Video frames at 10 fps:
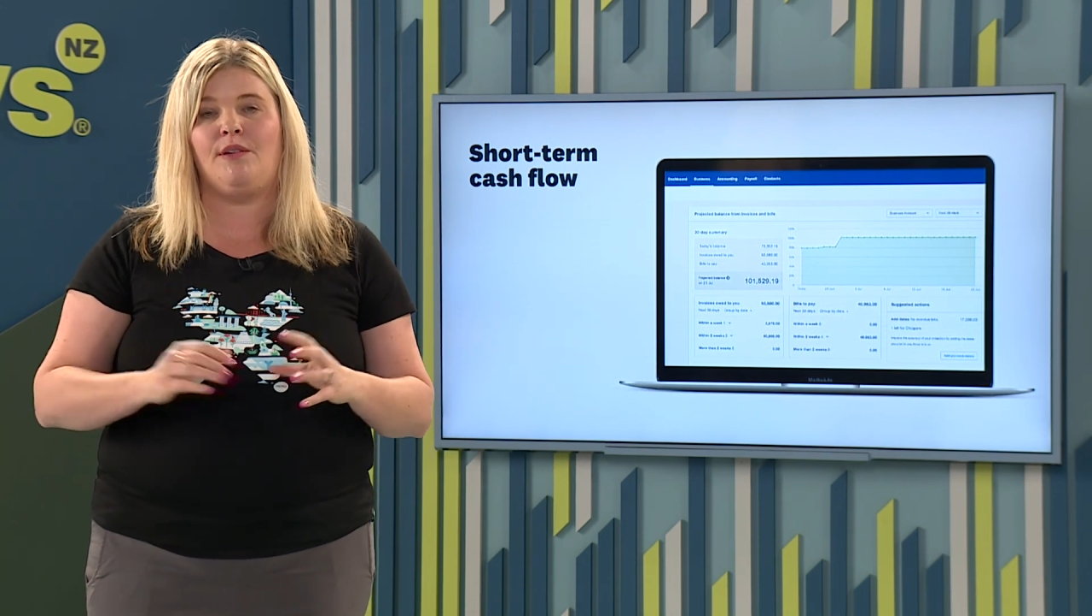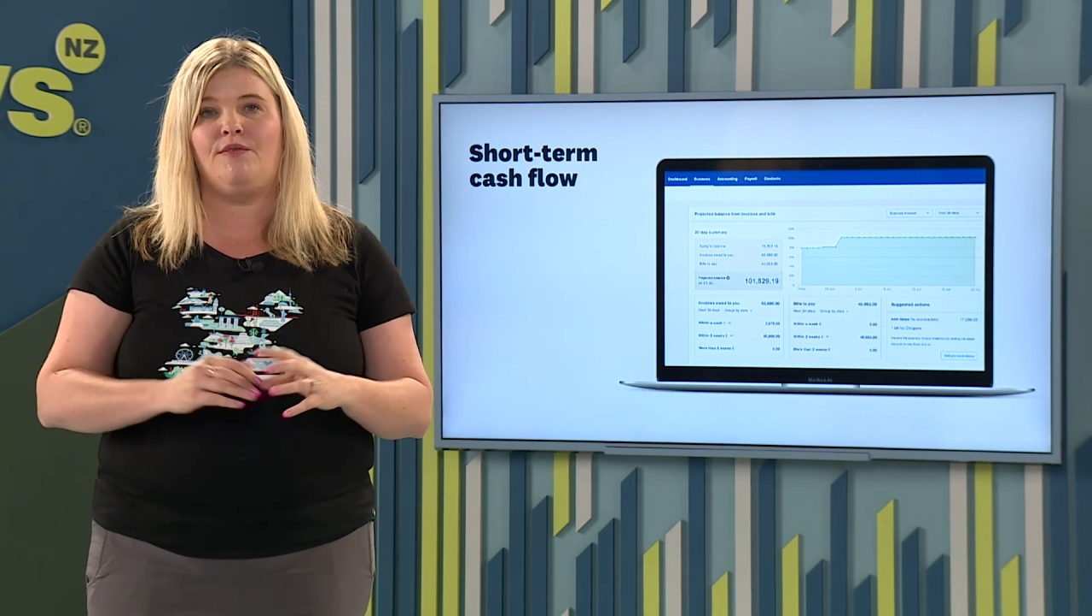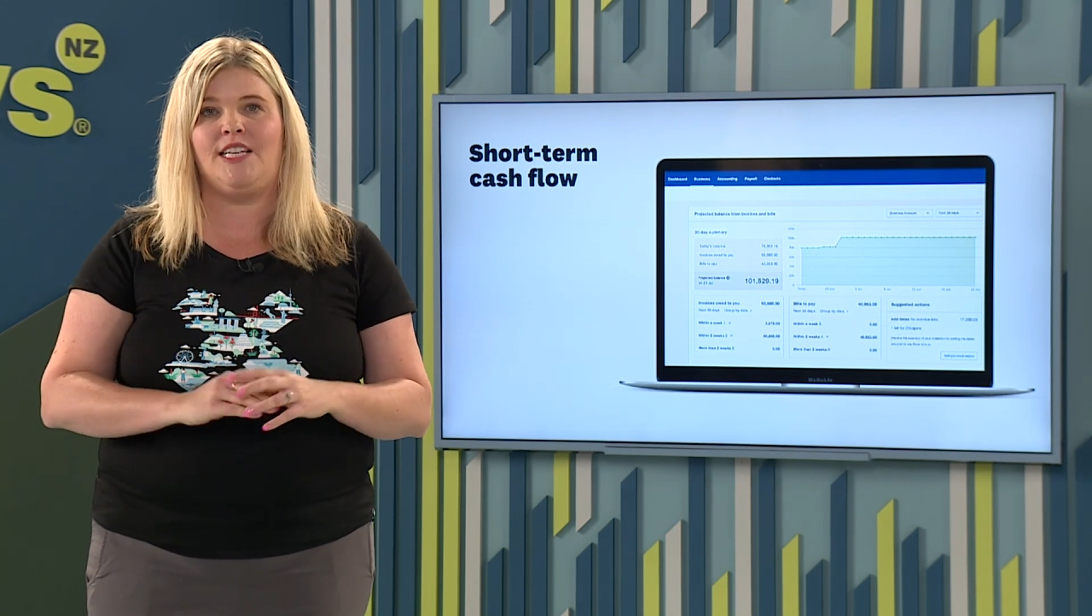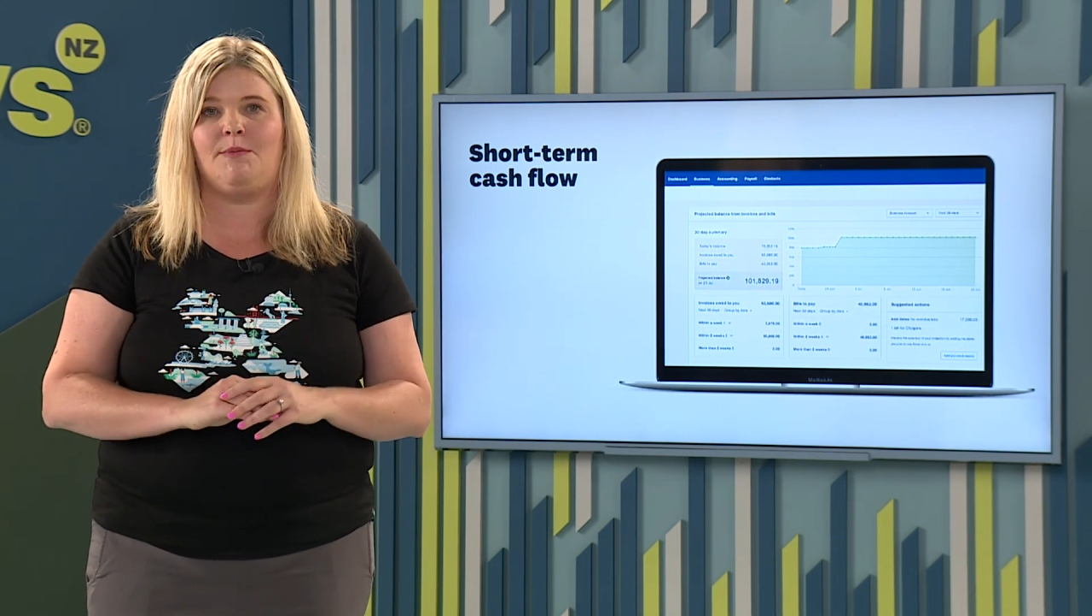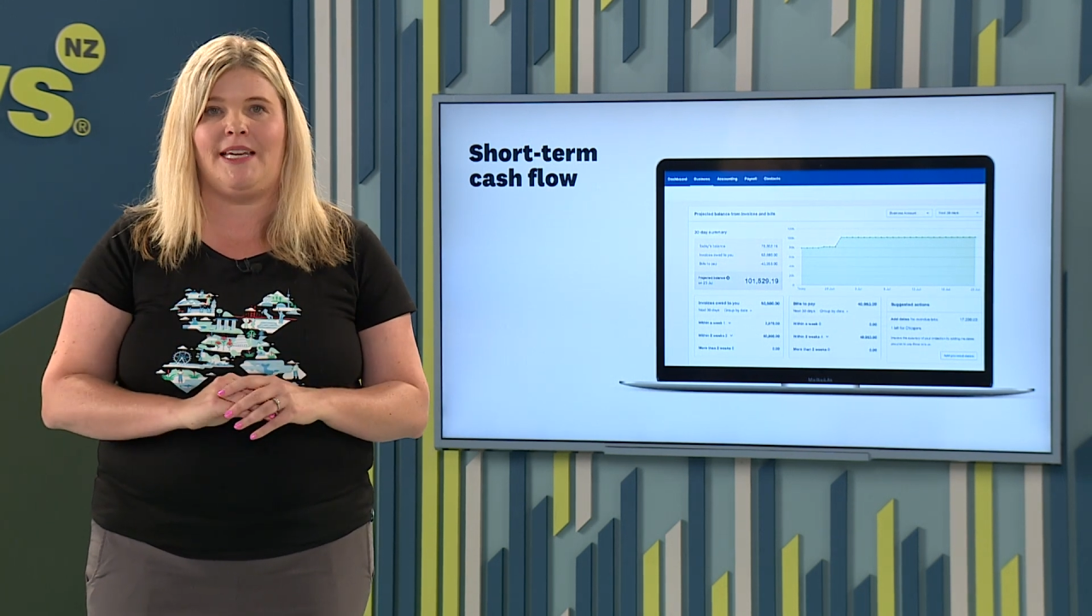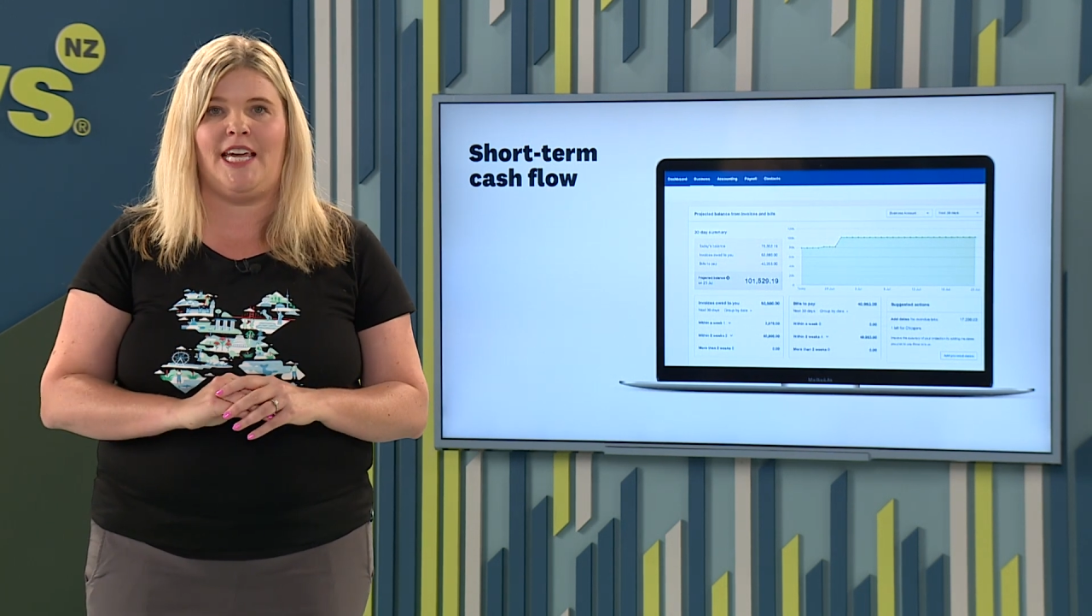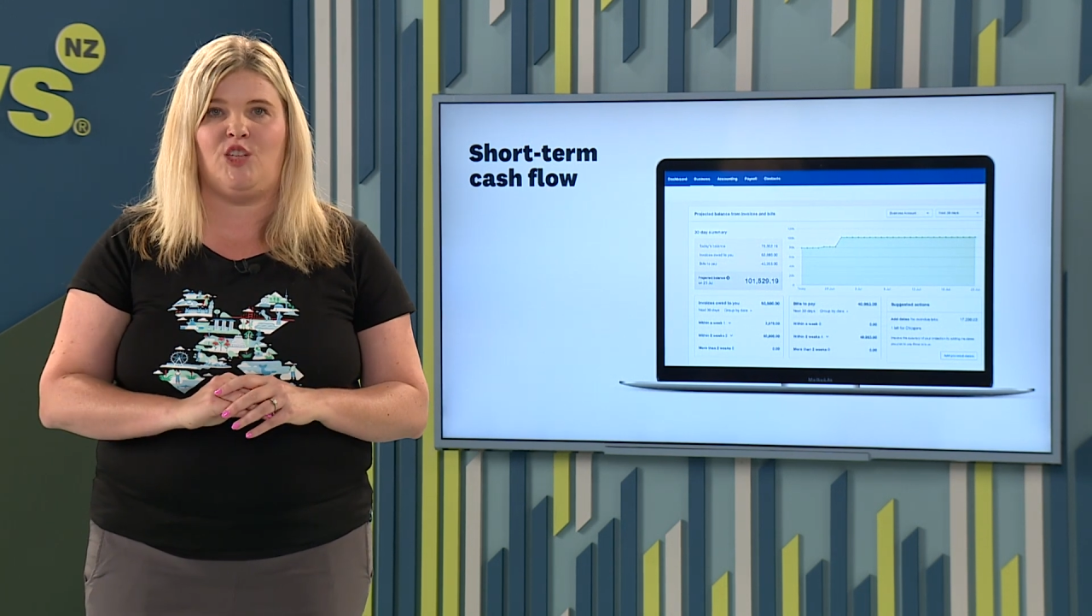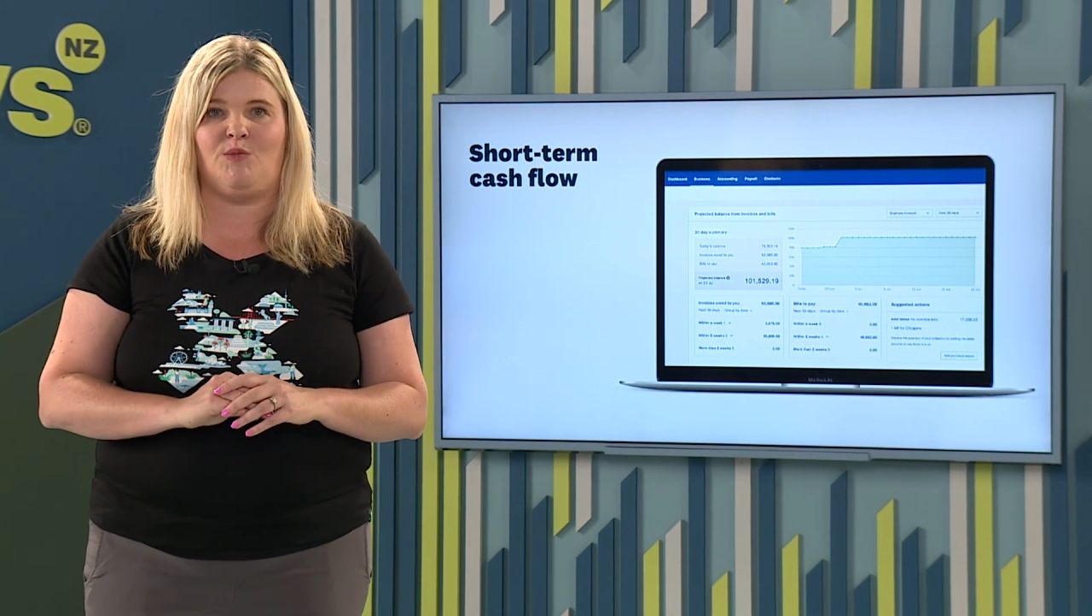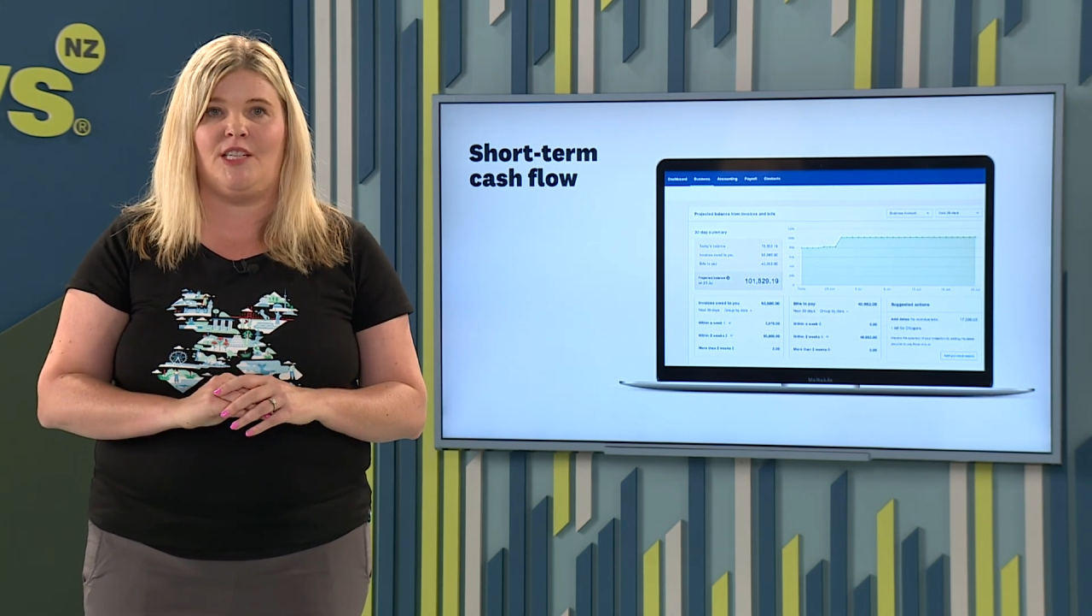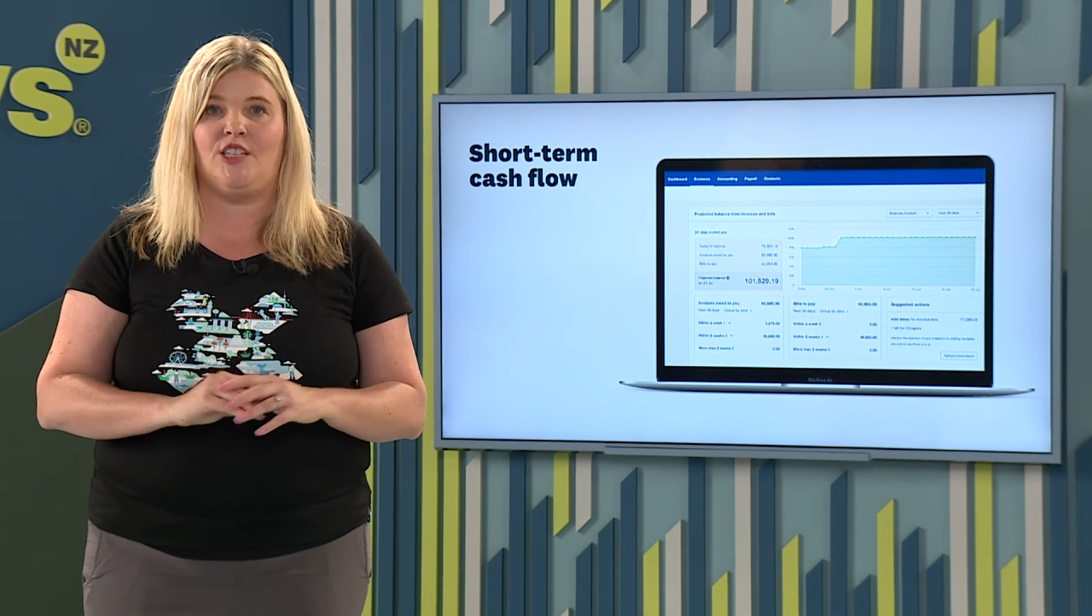affect my cash
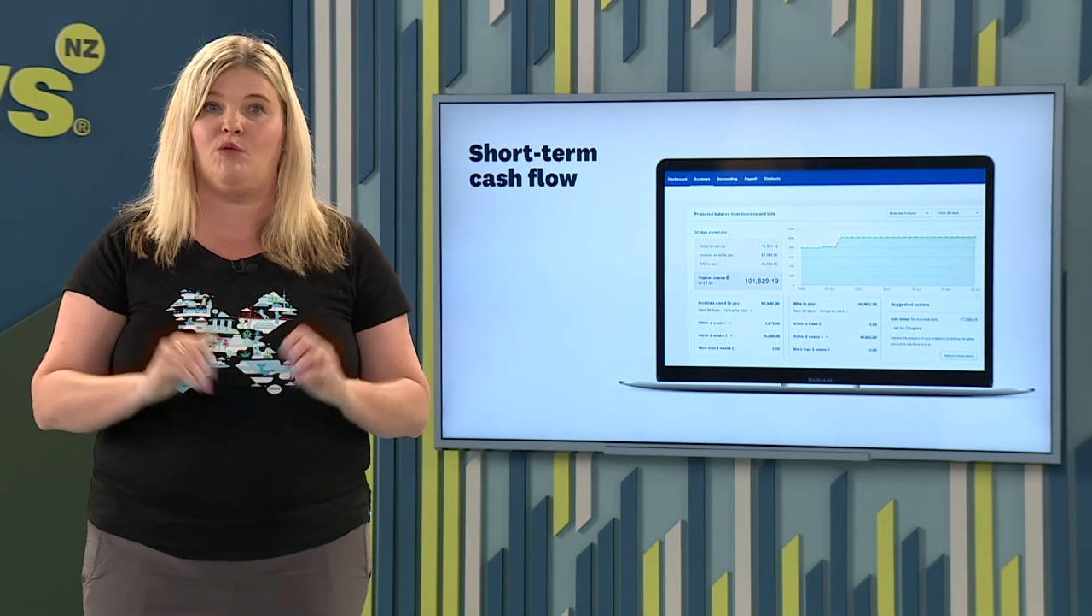position,